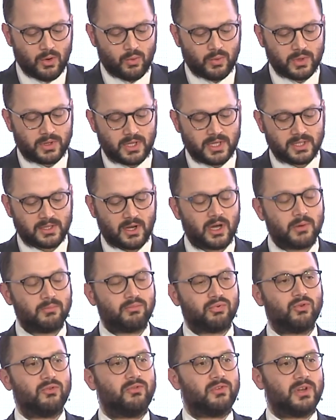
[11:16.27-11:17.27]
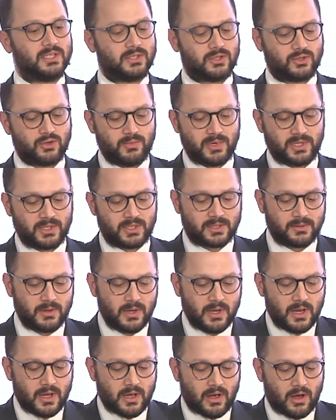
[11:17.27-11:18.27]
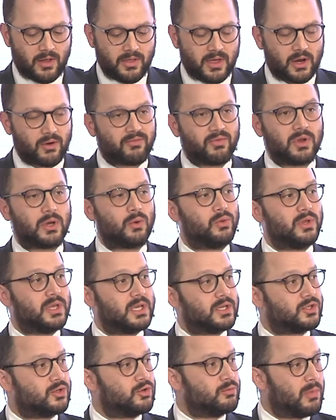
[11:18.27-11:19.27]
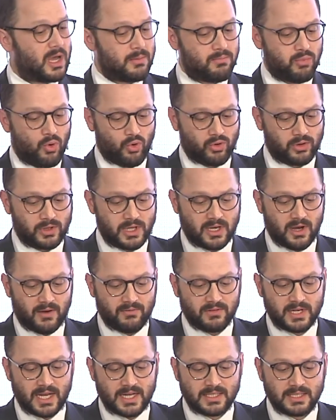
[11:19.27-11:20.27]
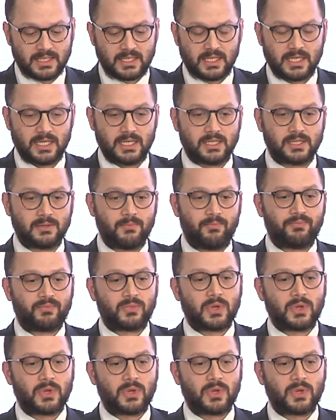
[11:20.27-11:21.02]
with these unproven instruments that are frequently issued by poorly governed entities.